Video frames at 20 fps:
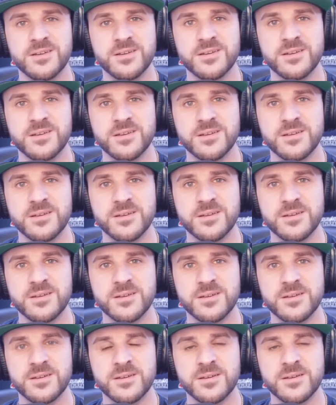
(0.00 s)

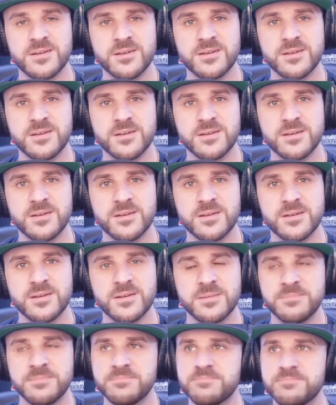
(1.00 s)

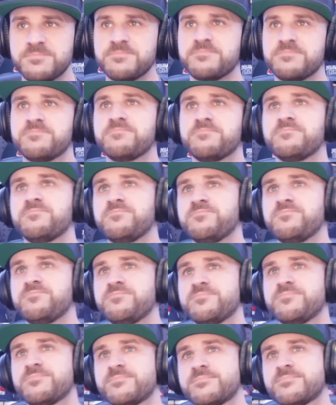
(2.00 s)

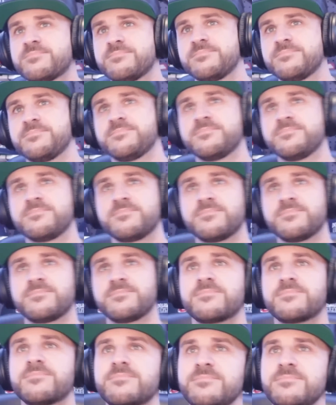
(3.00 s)

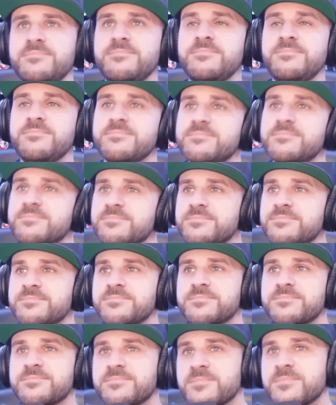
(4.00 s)

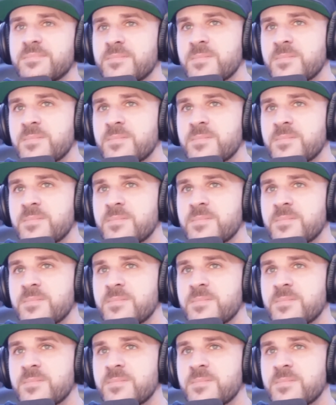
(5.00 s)
Nobody speaks.